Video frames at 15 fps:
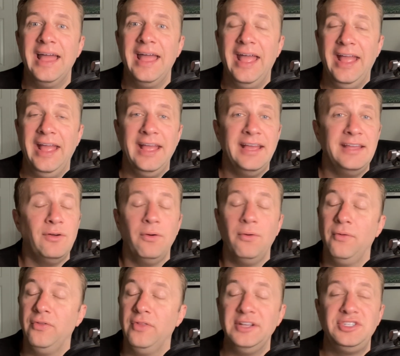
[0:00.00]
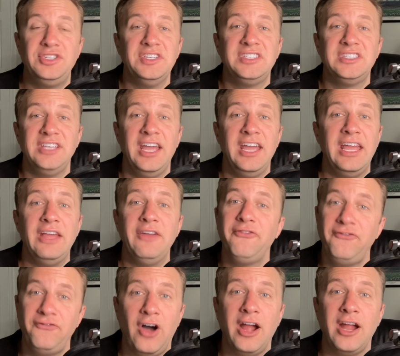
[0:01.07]
And let's just say
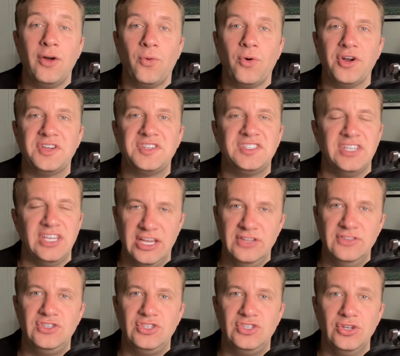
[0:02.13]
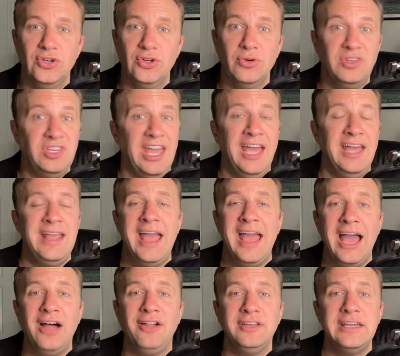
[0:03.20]
fireworks ensue. Can
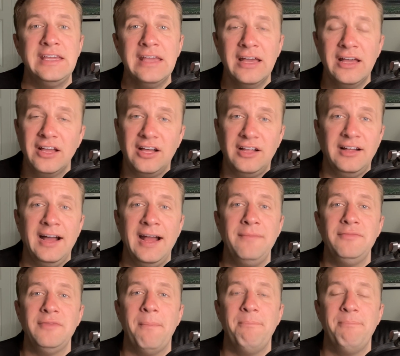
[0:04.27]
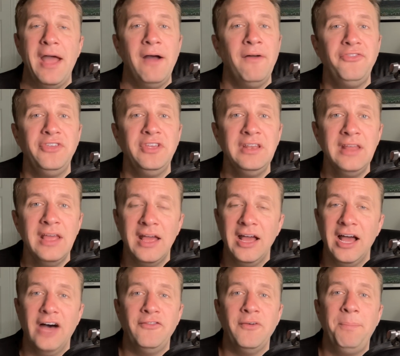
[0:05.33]
Allie climb the mountain
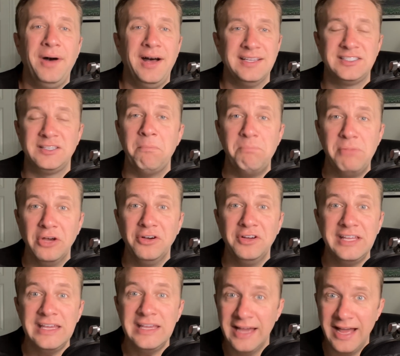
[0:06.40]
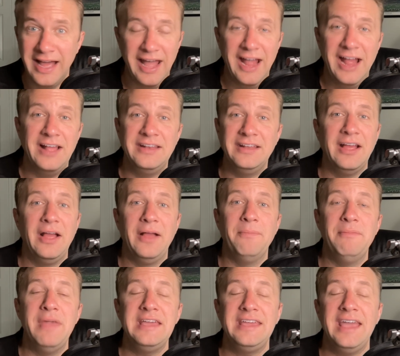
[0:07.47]
of impossibility and
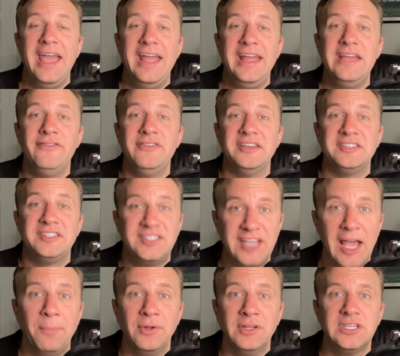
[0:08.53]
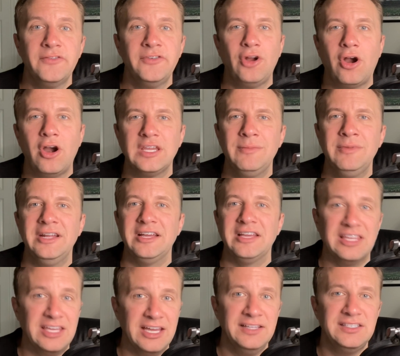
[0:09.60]
make even a semblance of an argument
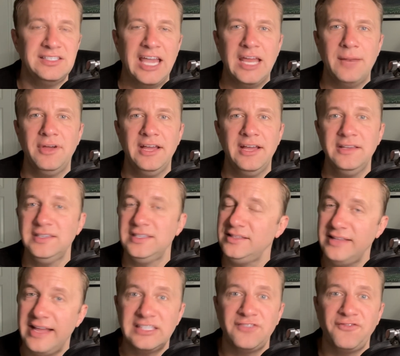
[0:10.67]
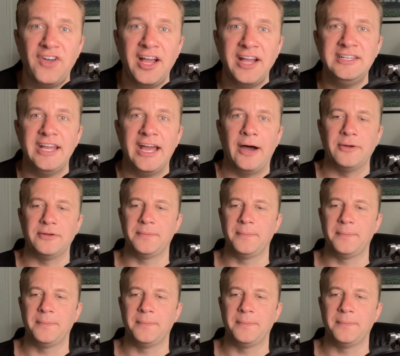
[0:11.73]
against Animal House? Let's find out.